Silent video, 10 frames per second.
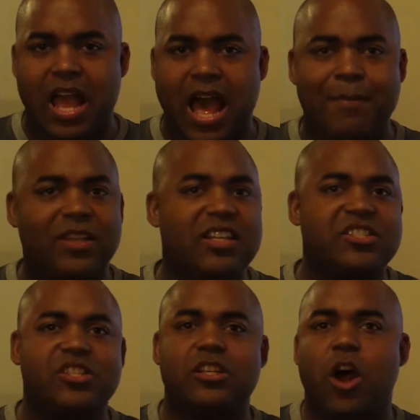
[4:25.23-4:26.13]
I've been
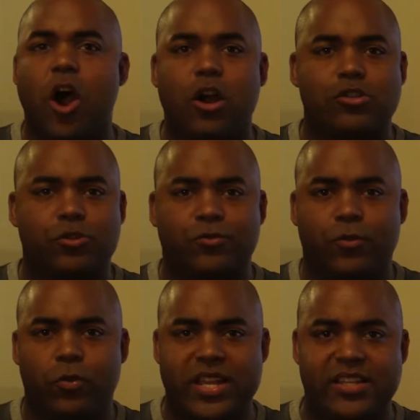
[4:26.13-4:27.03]
listening to R-Truth
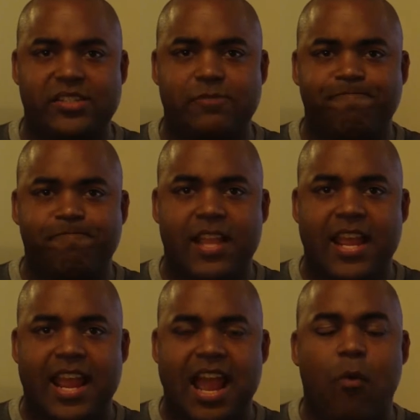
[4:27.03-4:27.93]
for weeks.
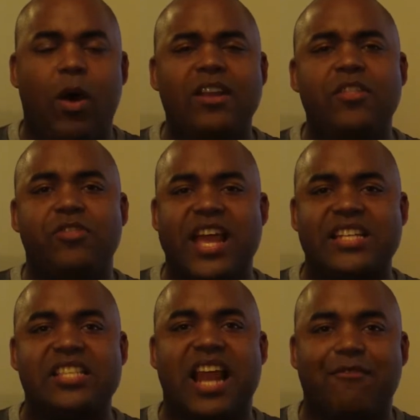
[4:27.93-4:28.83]
And one of the
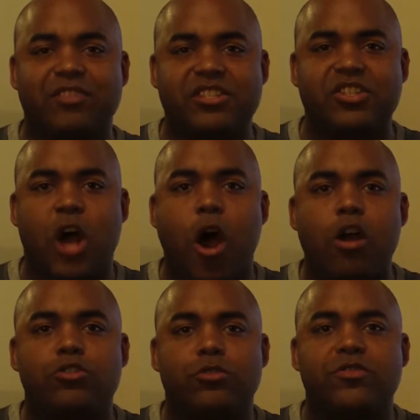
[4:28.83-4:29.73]
things that I've listened to
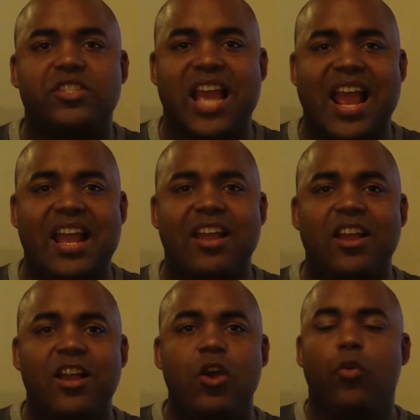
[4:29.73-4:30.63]
R-Truth say
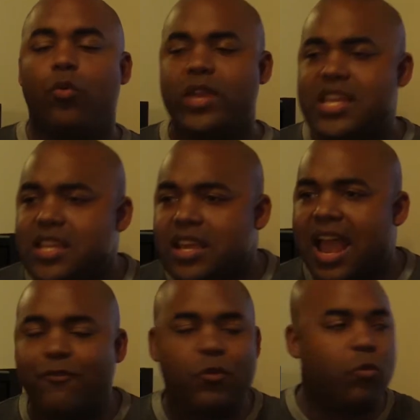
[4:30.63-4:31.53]
week
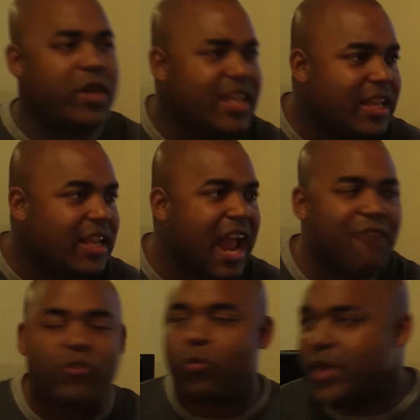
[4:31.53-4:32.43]
after week
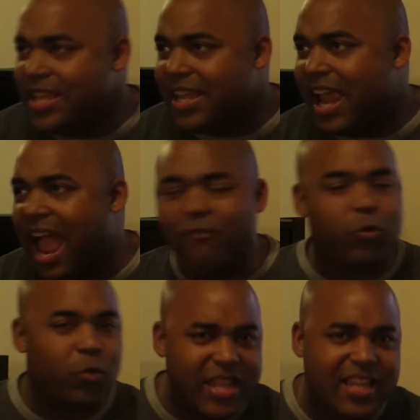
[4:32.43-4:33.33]
after week
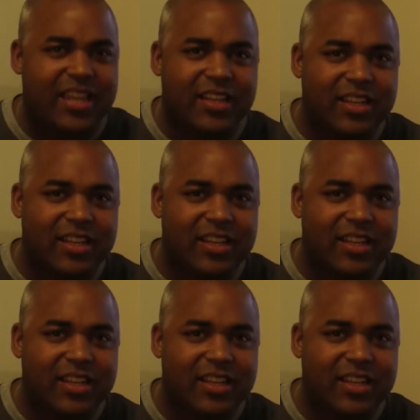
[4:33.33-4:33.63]
after week